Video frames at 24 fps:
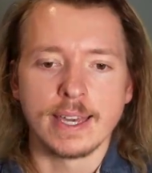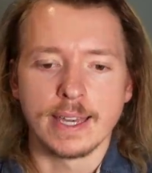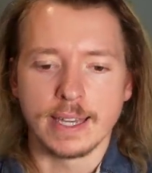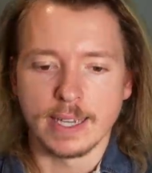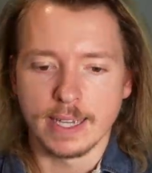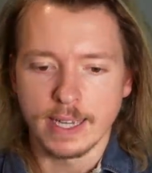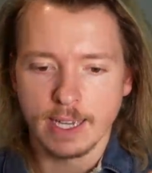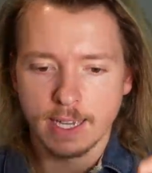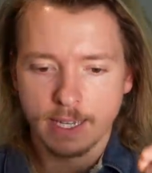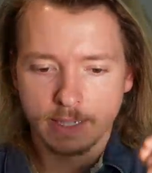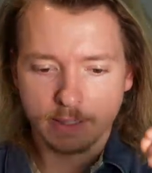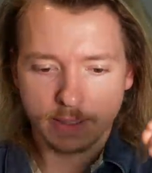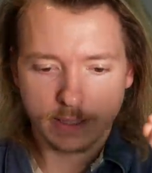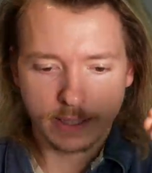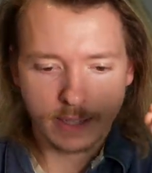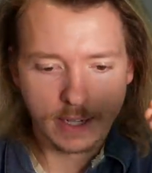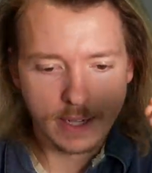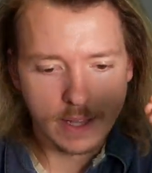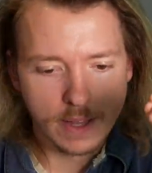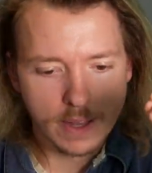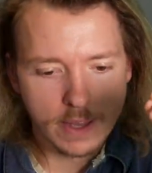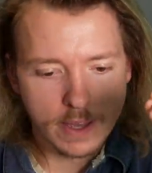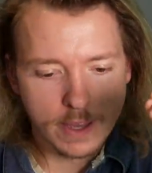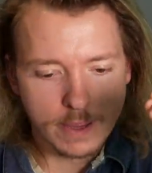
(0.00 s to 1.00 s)
And
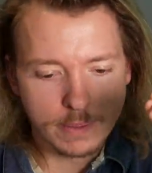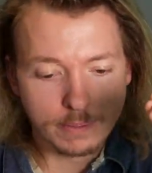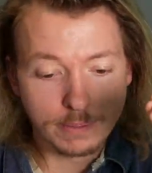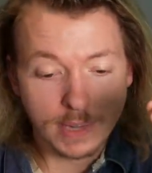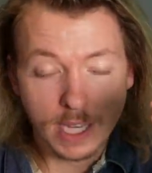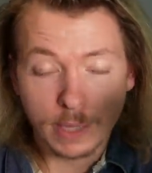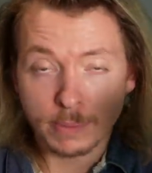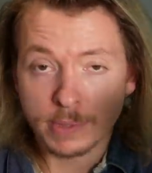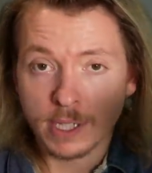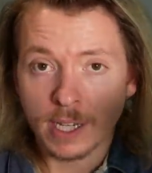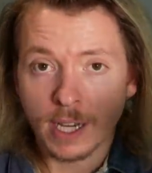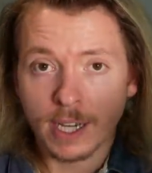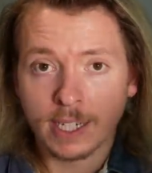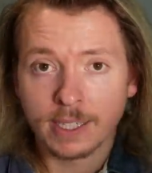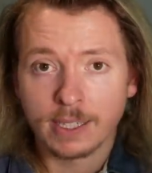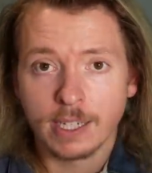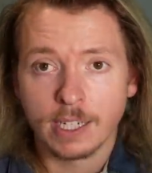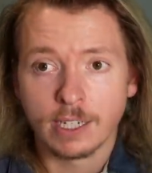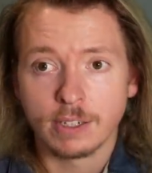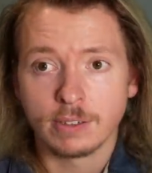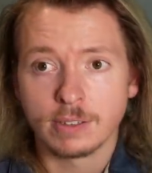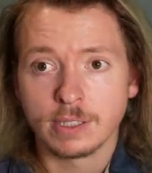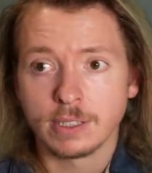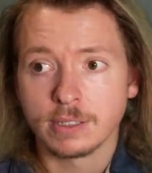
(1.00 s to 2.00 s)
maybe I
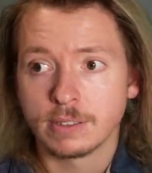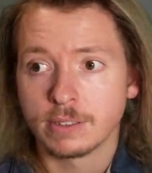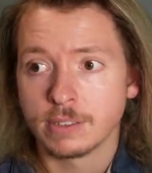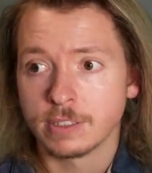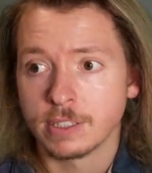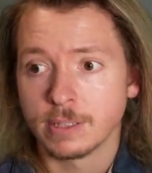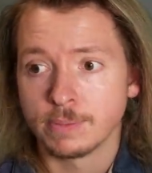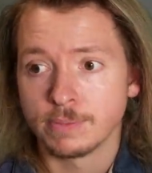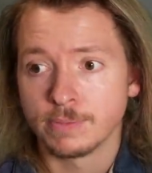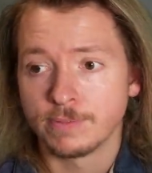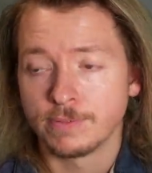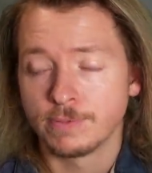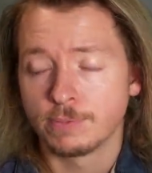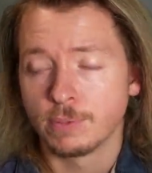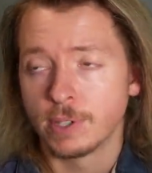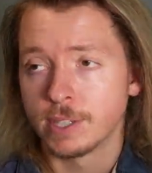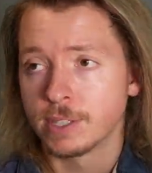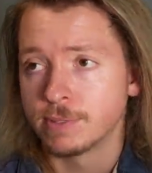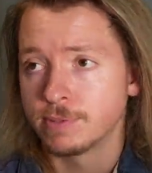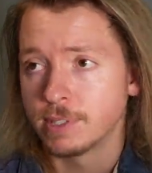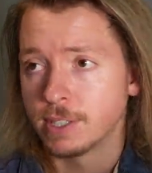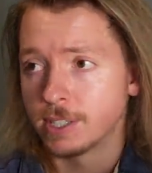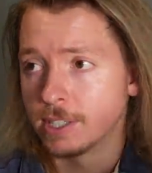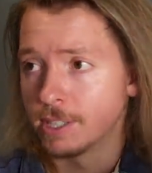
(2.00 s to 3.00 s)
inherited
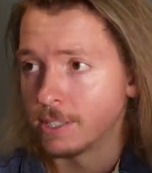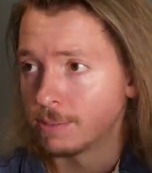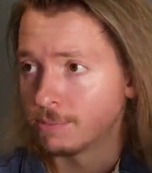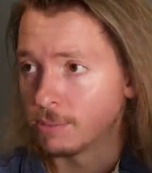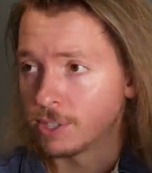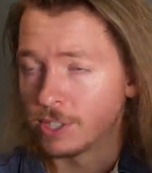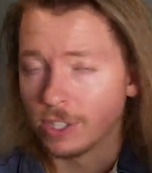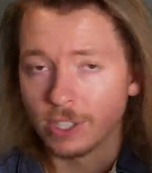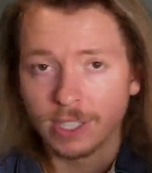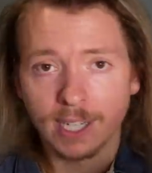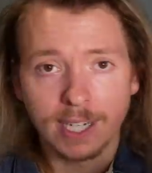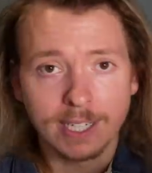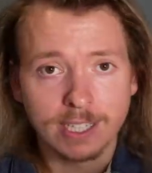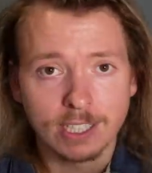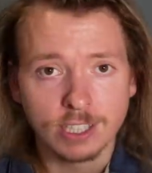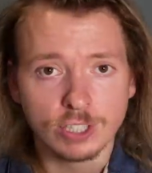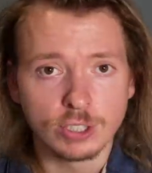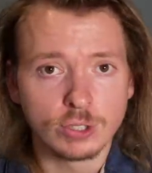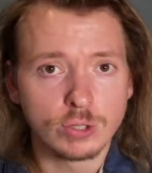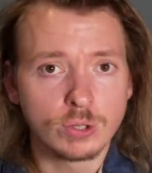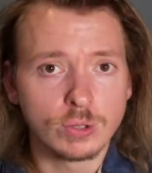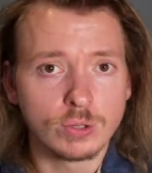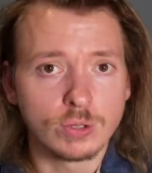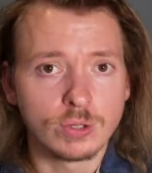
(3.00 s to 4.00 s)
somewhat of a good
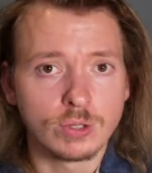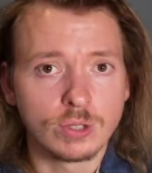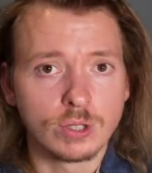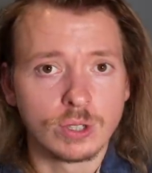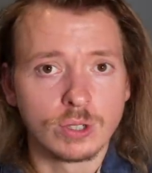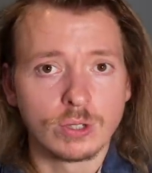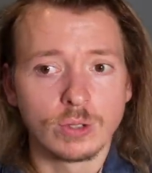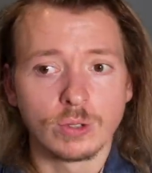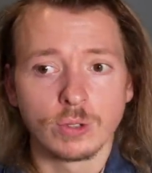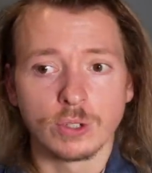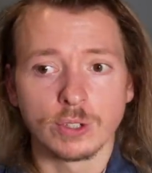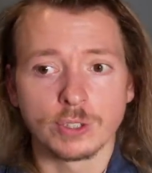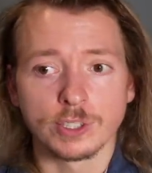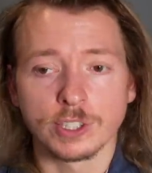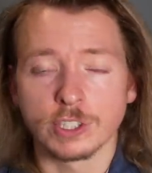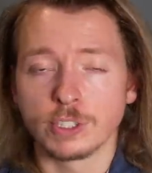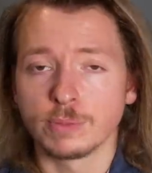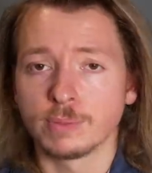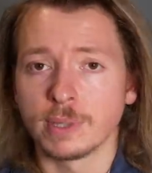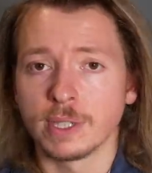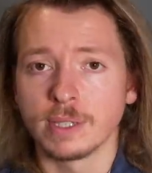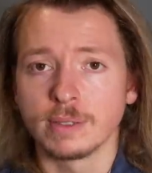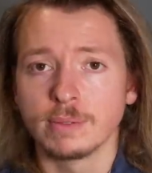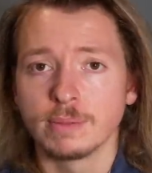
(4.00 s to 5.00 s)
IQ or a
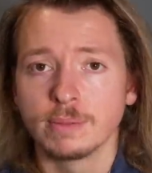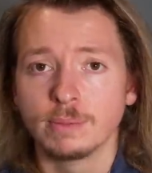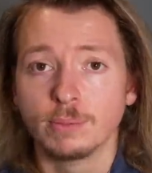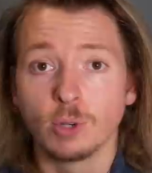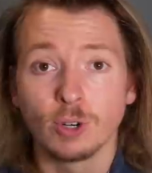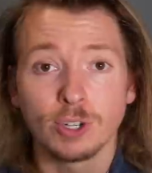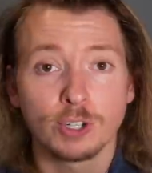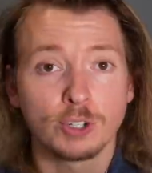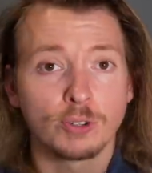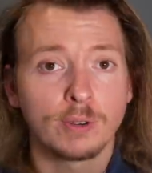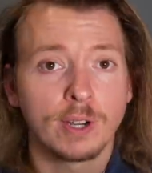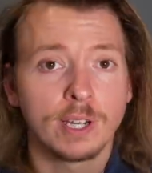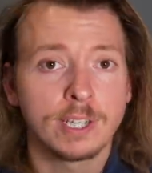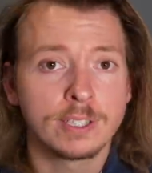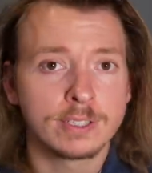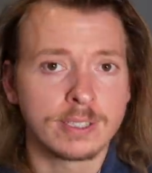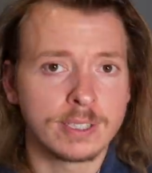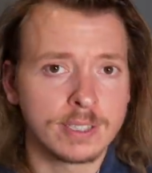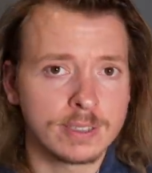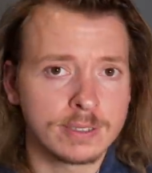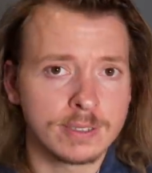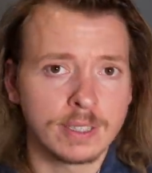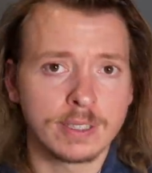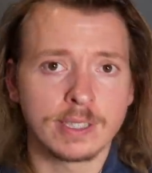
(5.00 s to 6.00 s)
little bit more
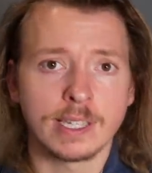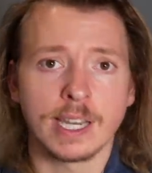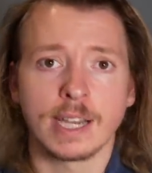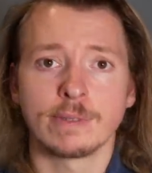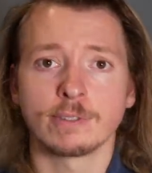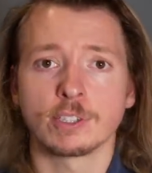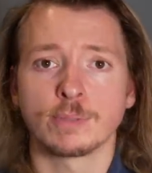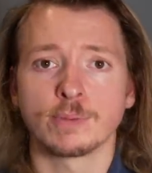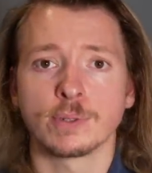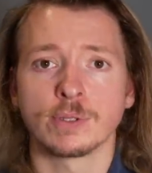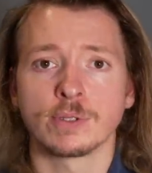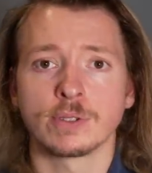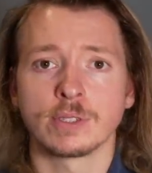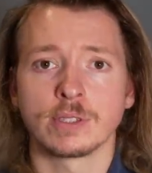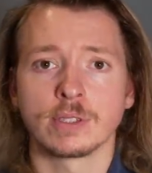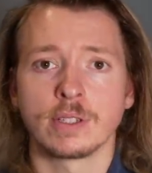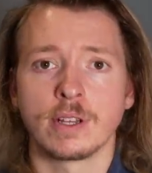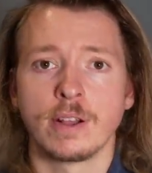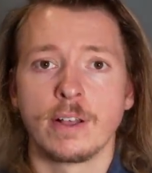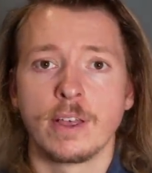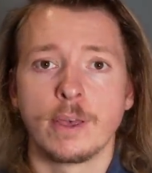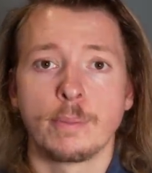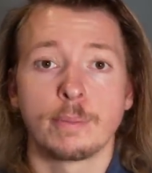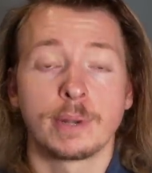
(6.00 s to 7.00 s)
craziness than the average
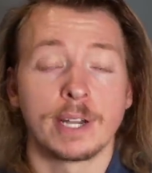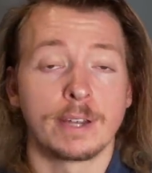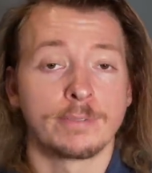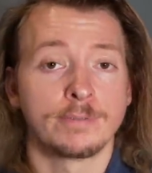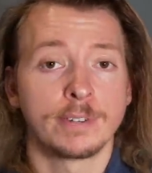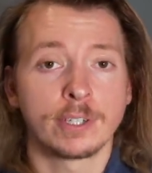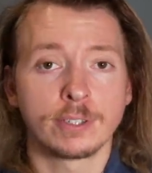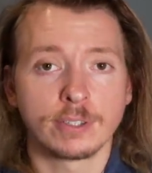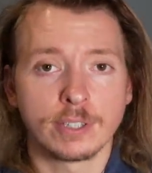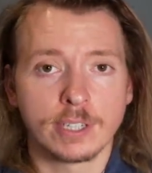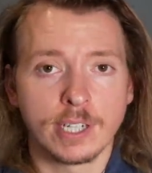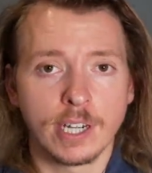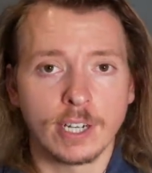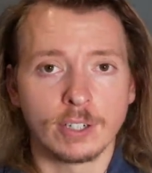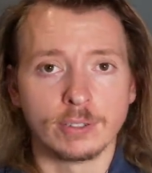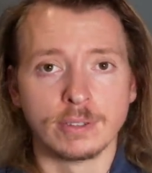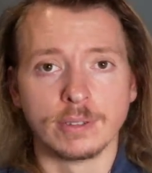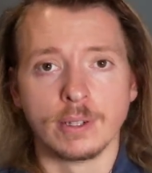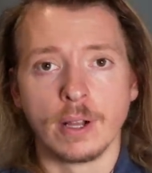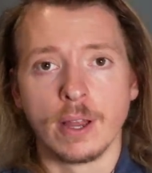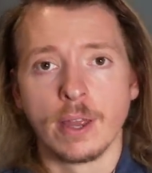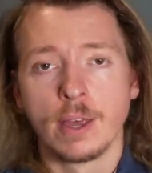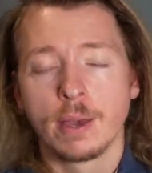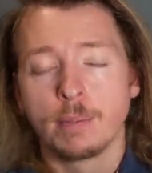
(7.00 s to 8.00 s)
person. But I figured it out.